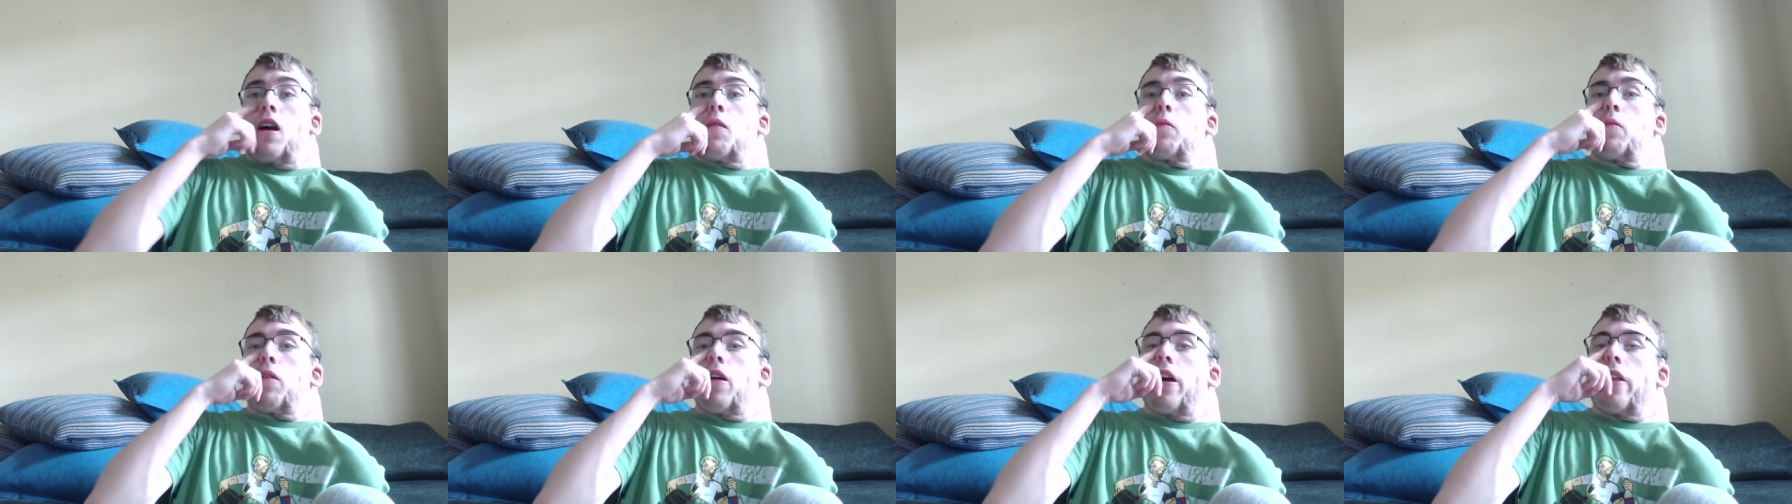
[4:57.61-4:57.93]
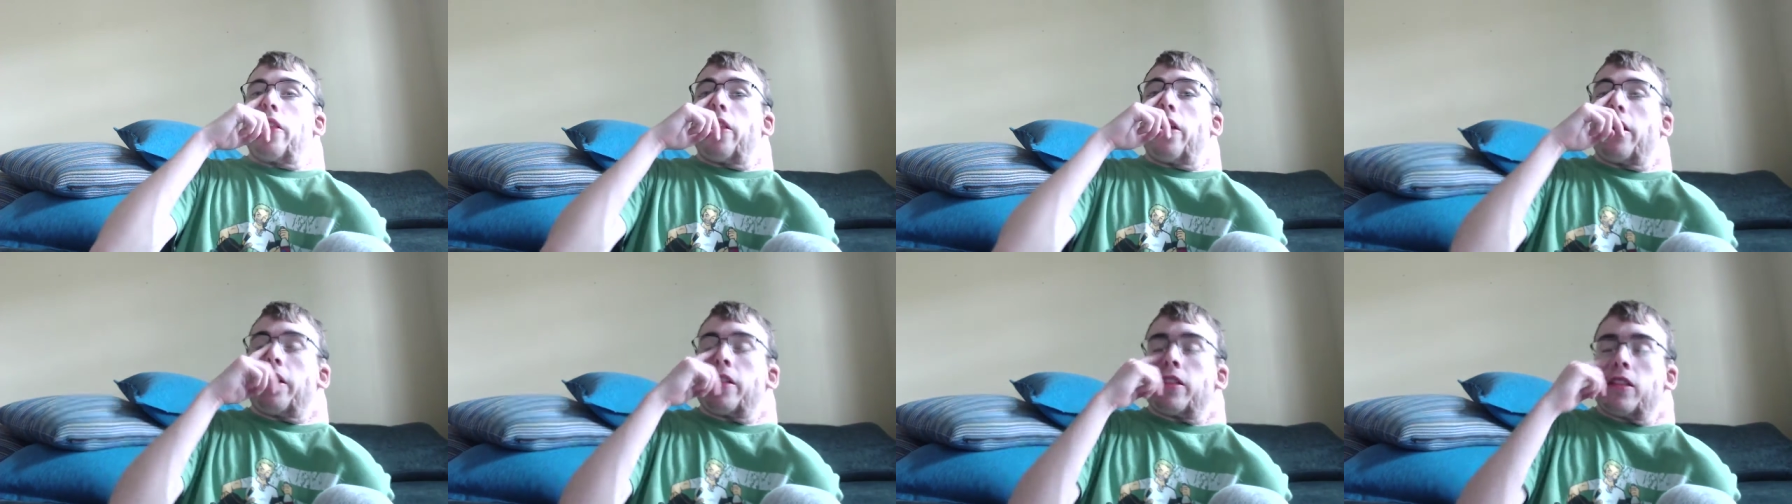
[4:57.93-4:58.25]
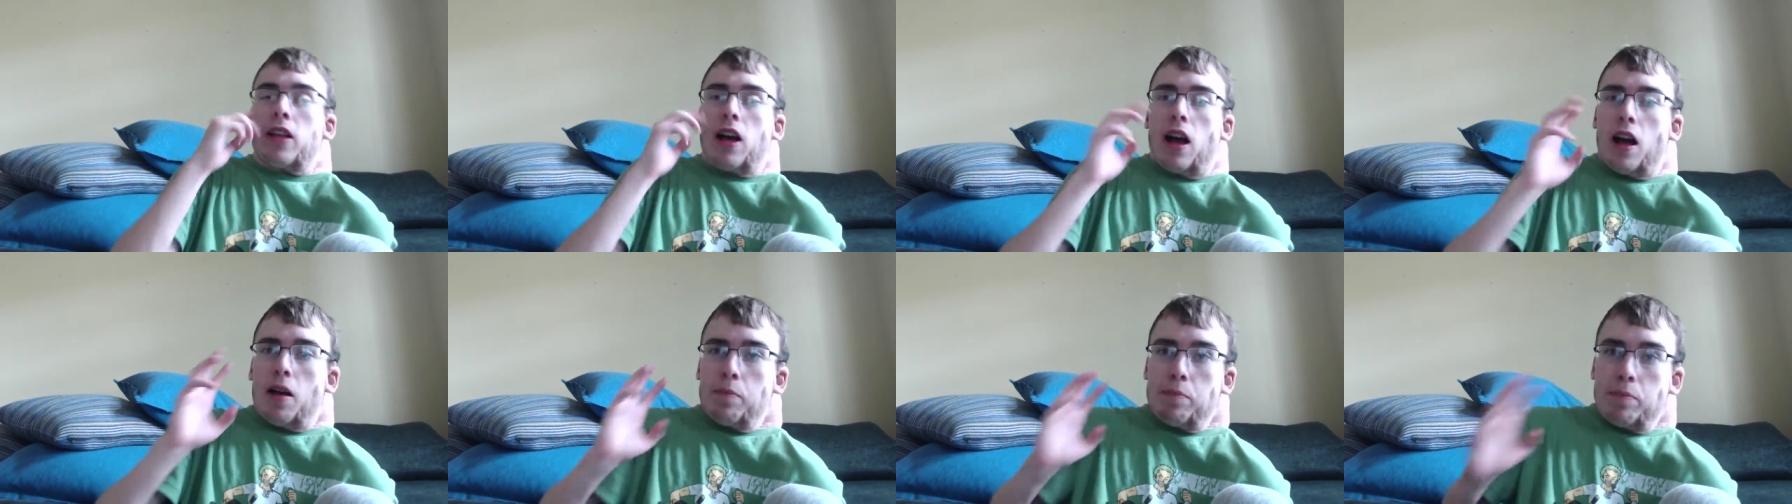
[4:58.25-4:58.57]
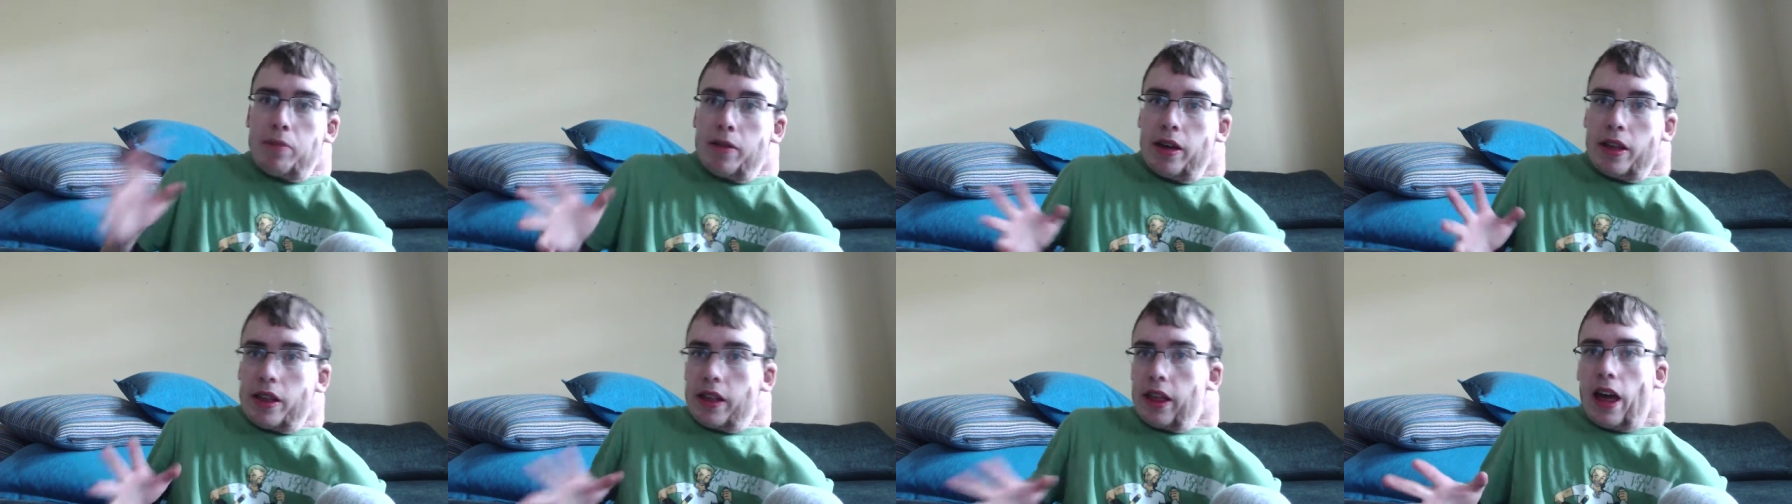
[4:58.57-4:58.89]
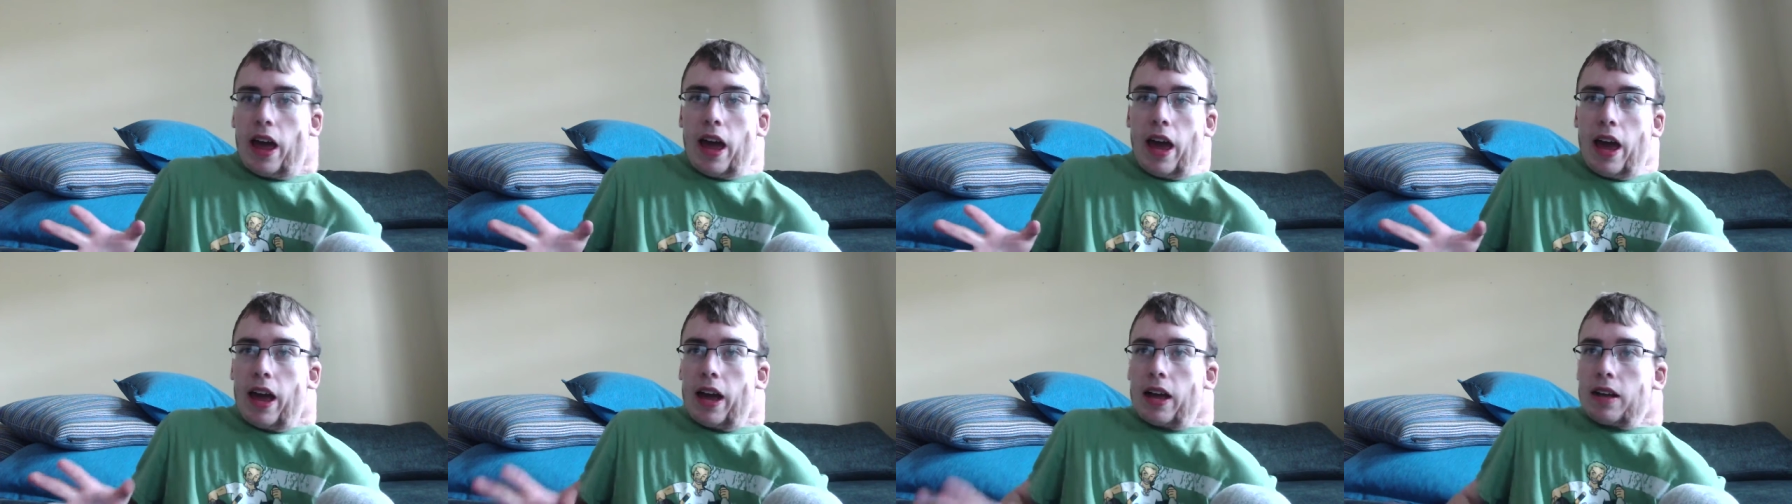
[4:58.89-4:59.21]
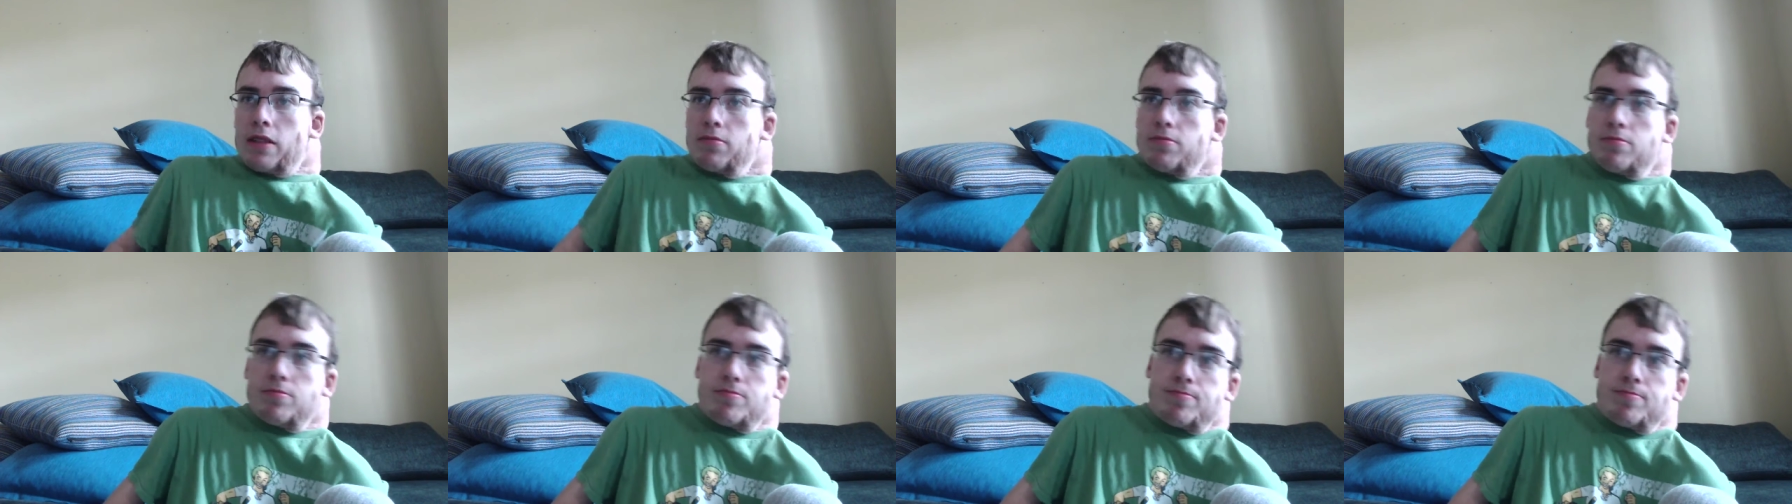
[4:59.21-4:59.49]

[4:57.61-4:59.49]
But they stopped the attack.